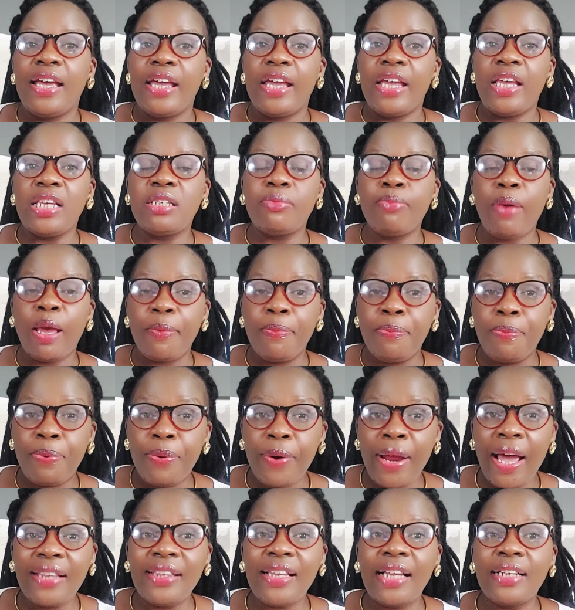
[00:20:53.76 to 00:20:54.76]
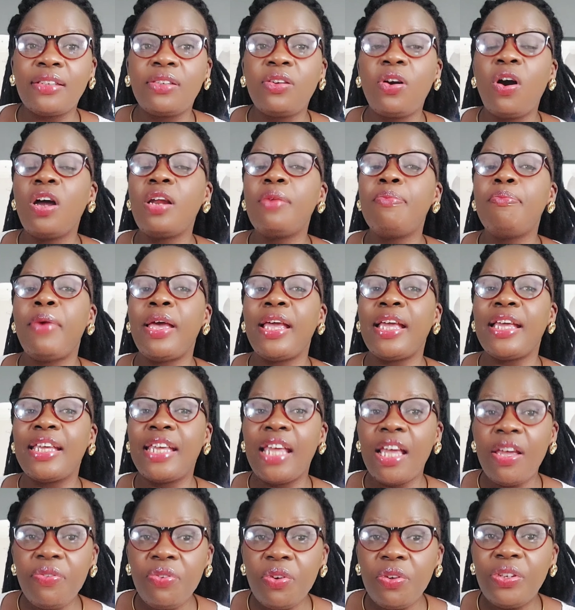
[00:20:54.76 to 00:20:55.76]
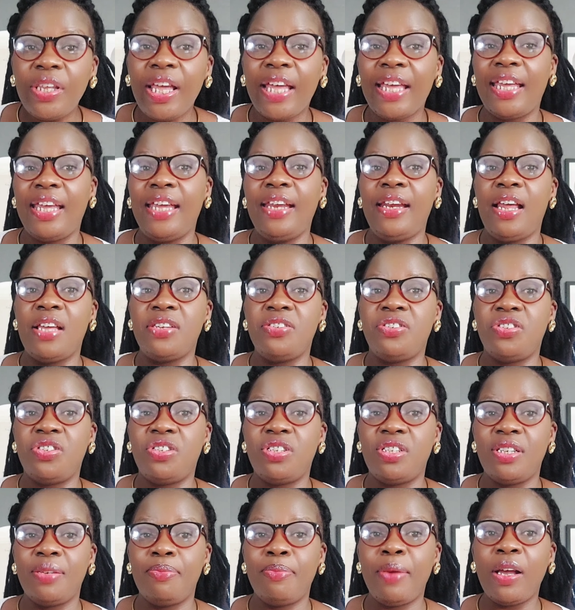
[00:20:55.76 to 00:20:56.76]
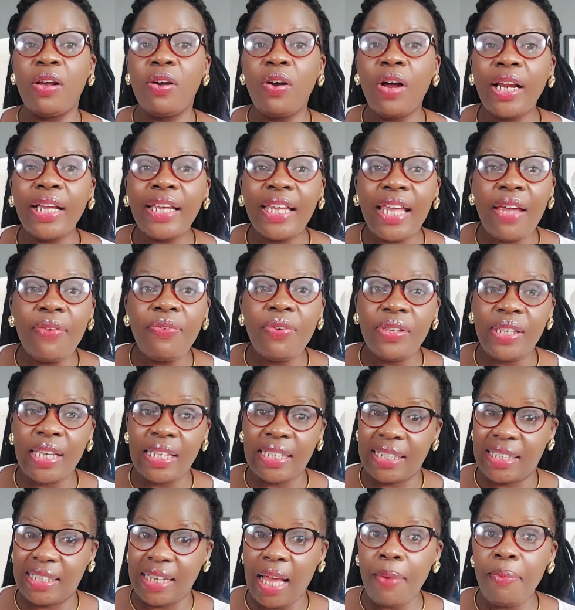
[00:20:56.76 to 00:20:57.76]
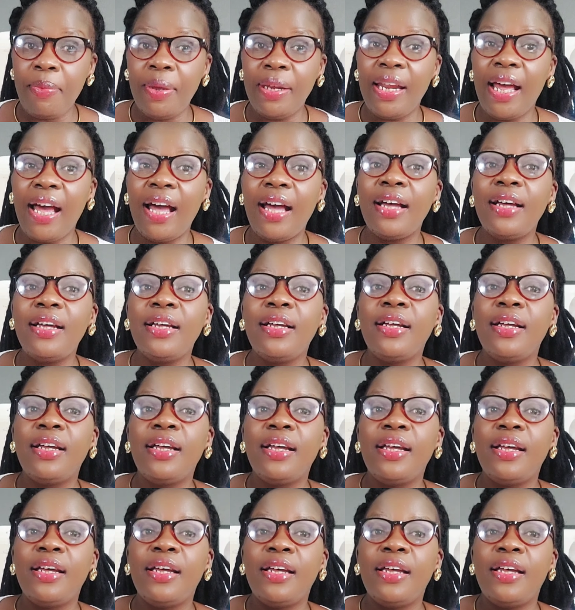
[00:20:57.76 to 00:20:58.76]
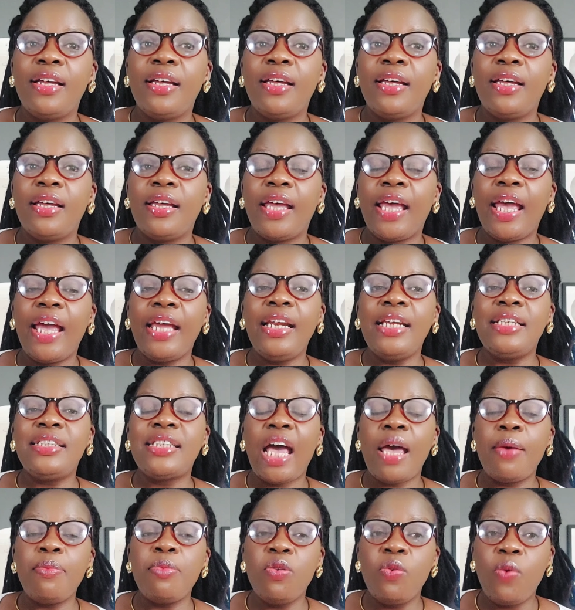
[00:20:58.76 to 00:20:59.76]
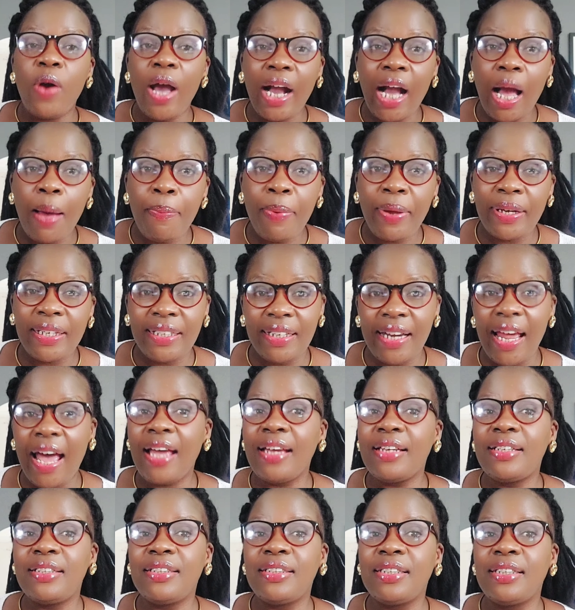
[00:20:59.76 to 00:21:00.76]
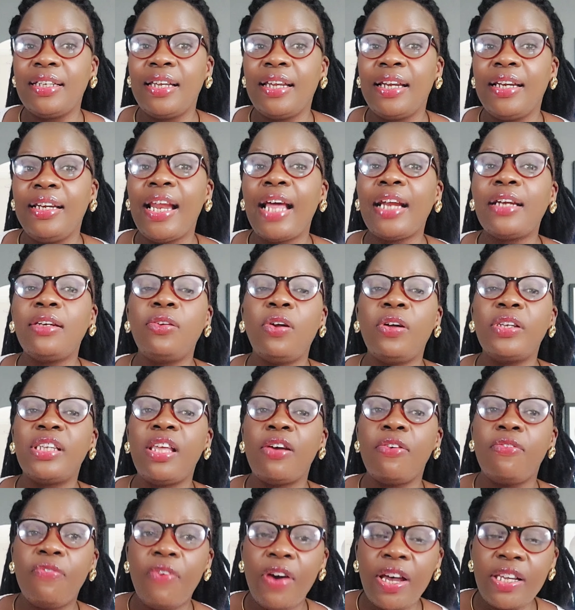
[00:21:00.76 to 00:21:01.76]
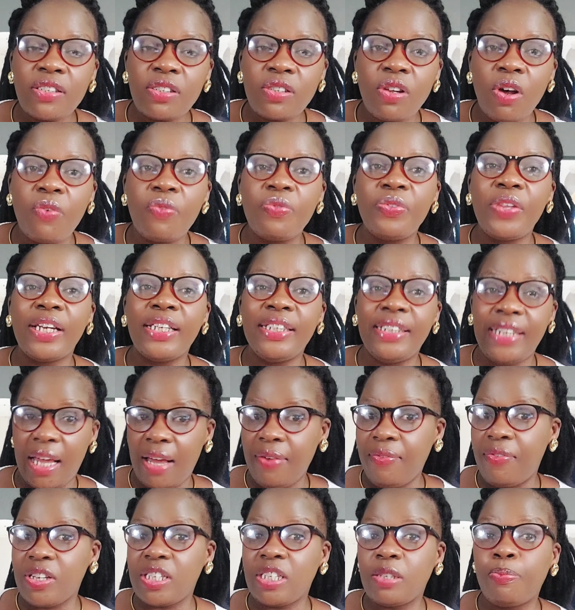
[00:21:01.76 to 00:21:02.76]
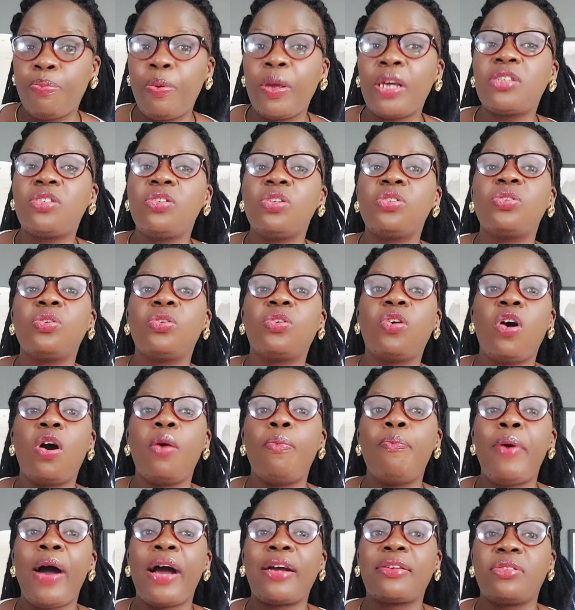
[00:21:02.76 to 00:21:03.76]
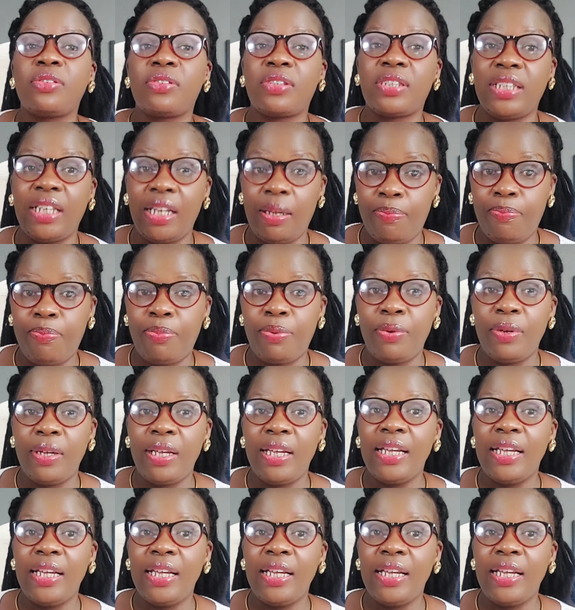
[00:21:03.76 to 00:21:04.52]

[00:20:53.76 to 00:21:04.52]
Is my prayer that God may give you the energy. May God give you the stamina. Anytime you wake up at night, let not the voice of the devil speak to you to go back to sleep.